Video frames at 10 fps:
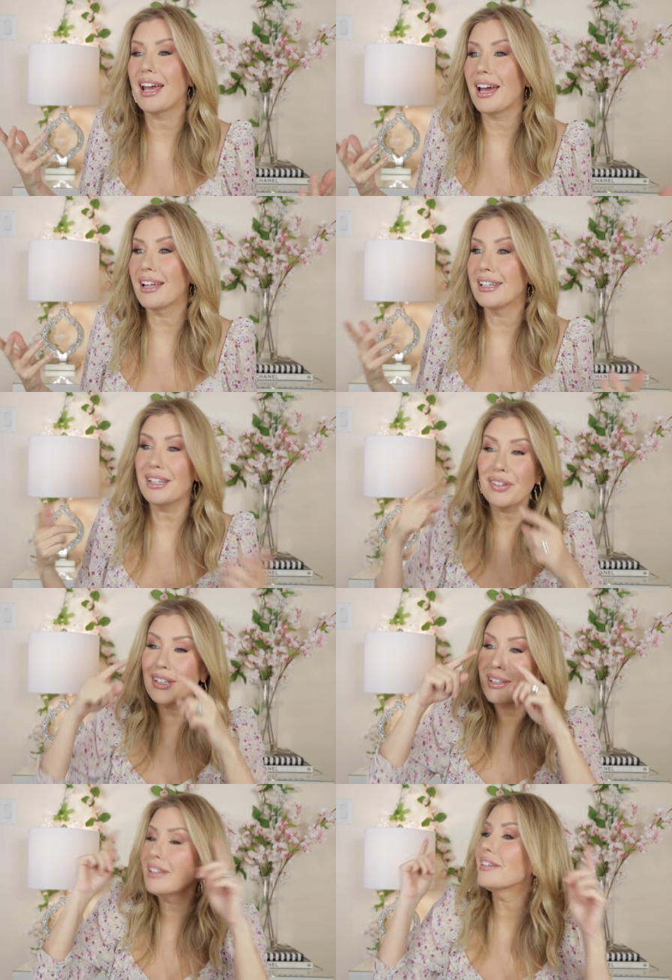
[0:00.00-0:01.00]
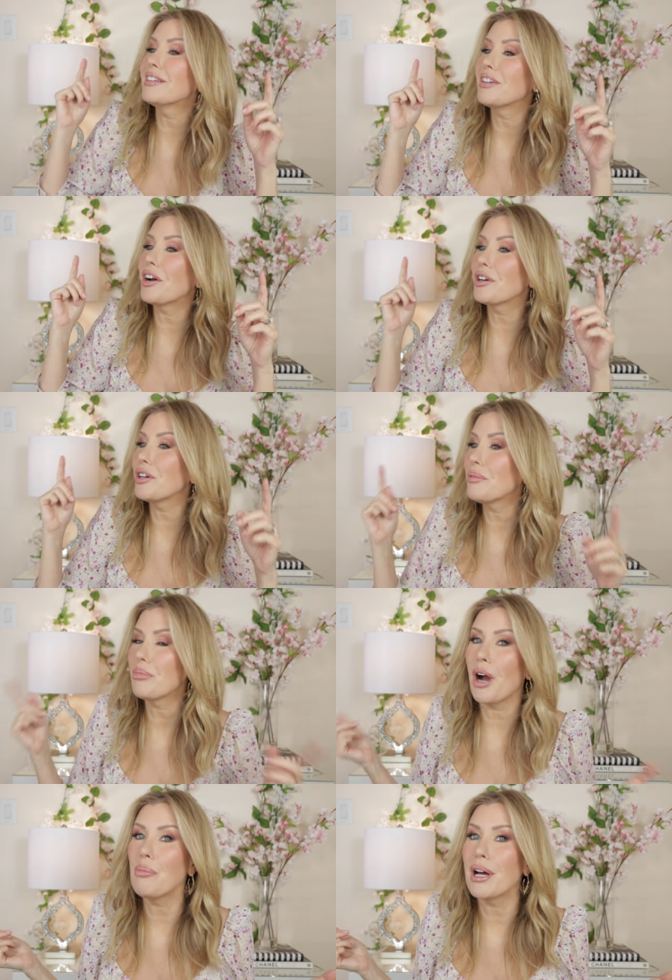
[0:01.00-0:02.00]
And even the darker
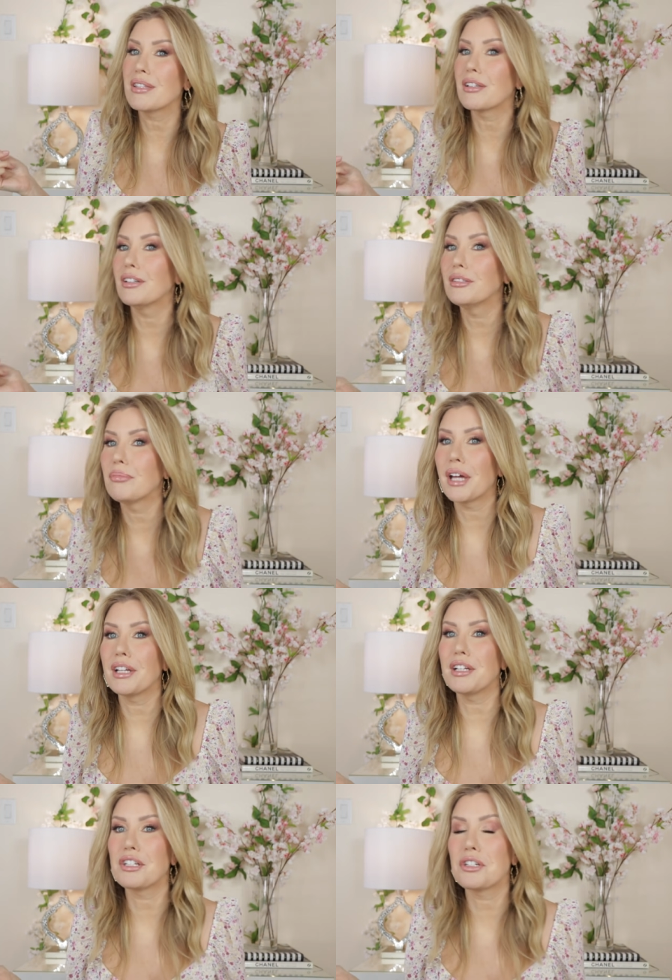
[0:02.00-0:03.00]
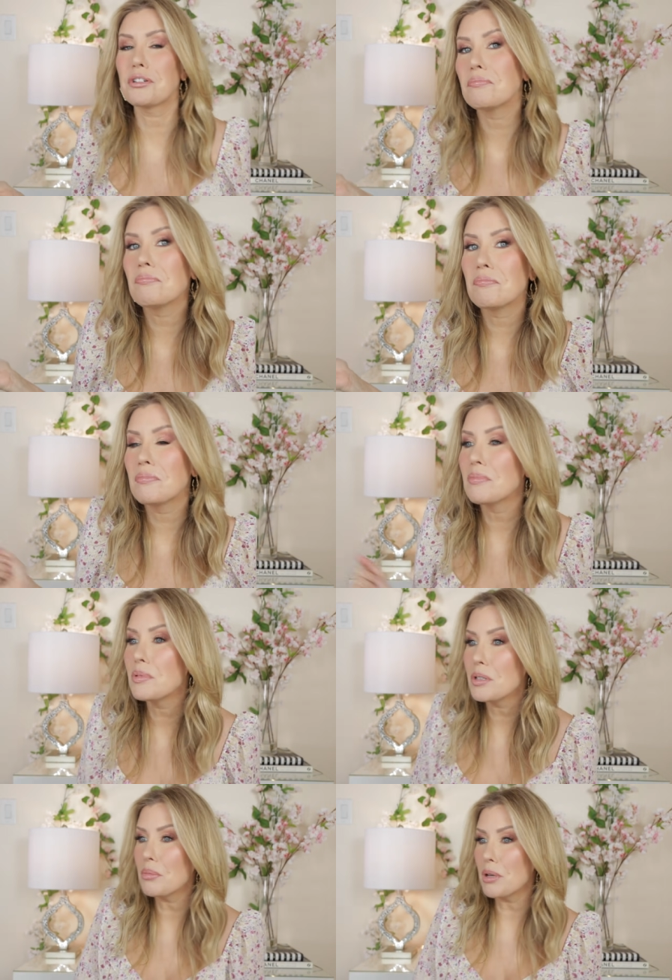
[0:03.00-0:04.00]
brow pencil managed
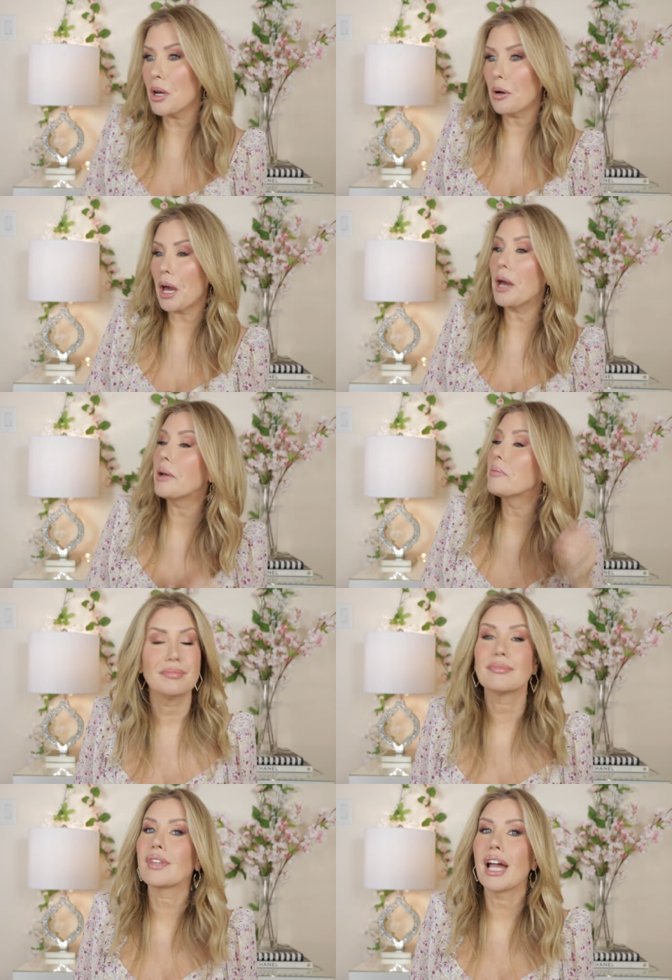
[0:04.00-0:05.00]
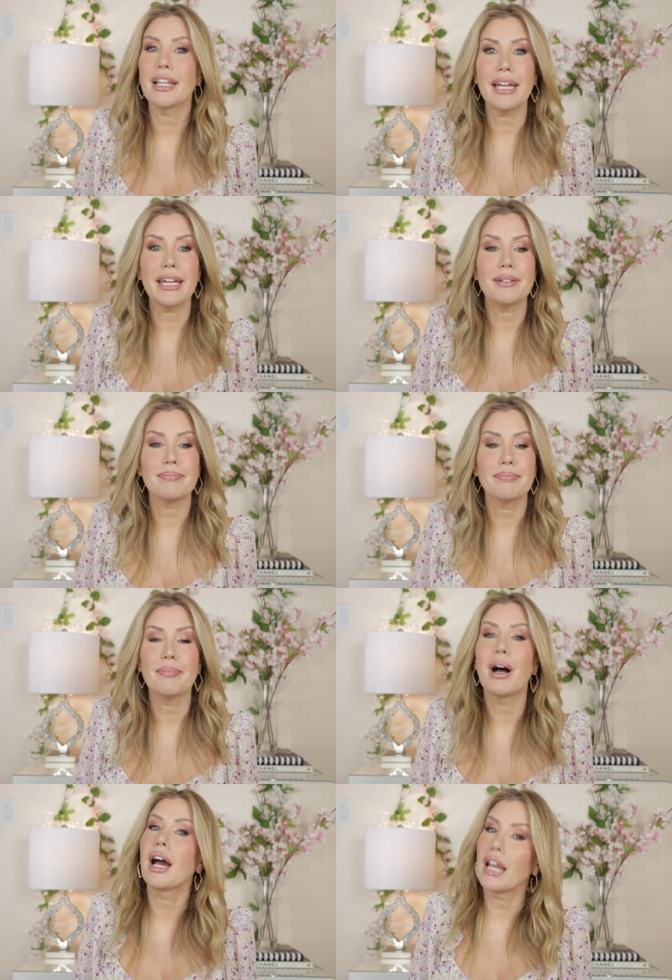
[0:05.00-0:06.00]
to be okay. I like it.
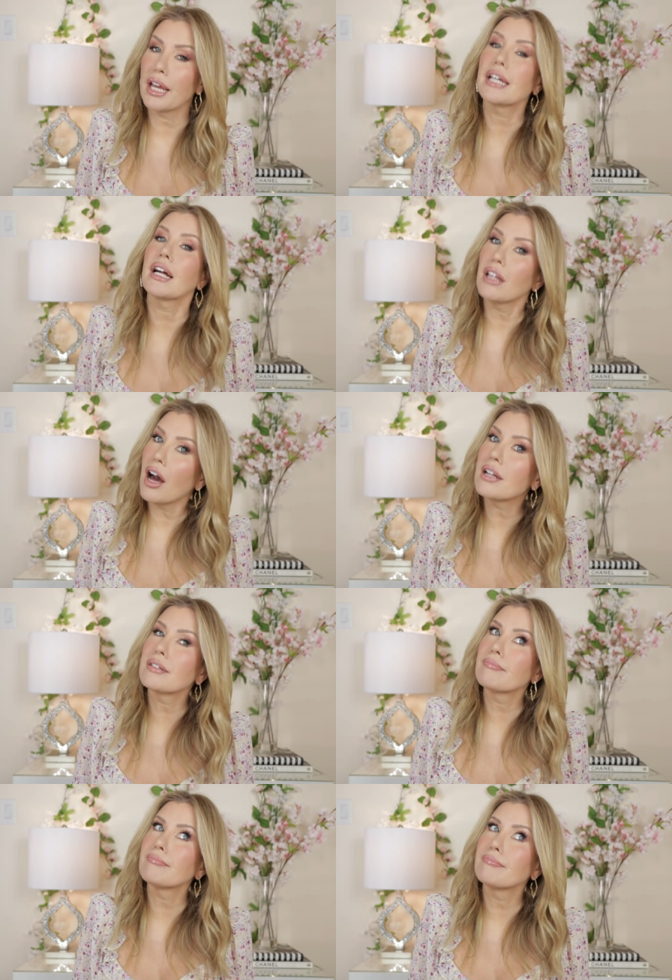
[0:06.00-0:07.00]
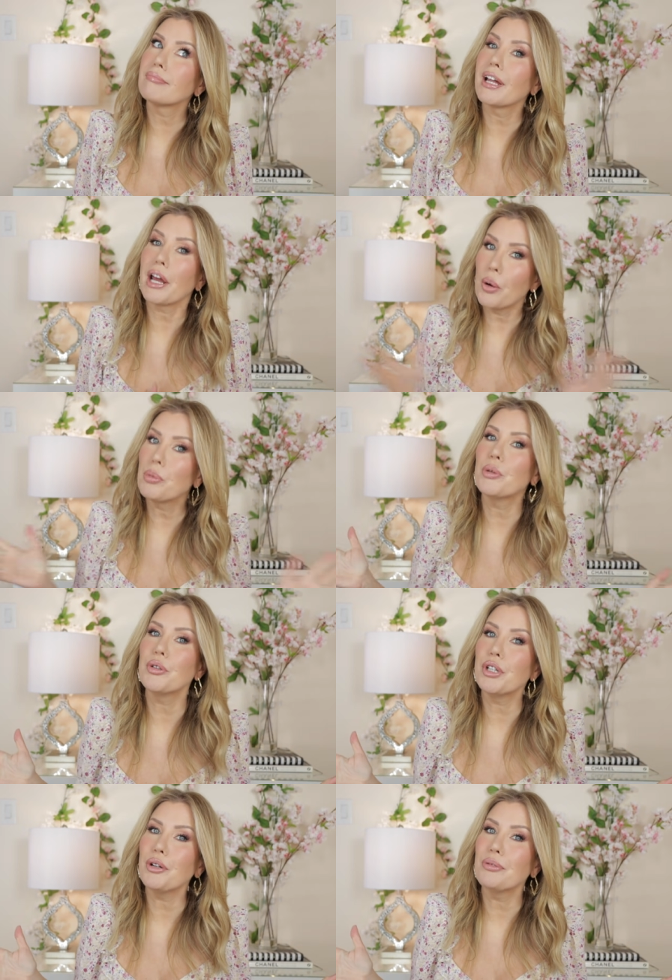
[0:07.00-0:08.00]
I like it a lot. And I hope you do
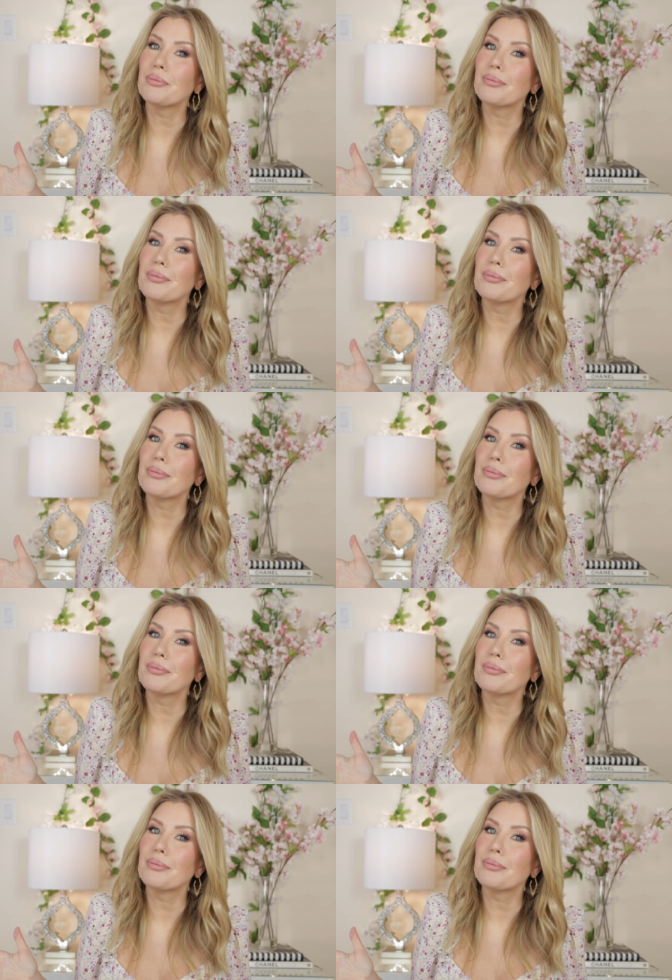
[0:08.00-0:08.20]
too.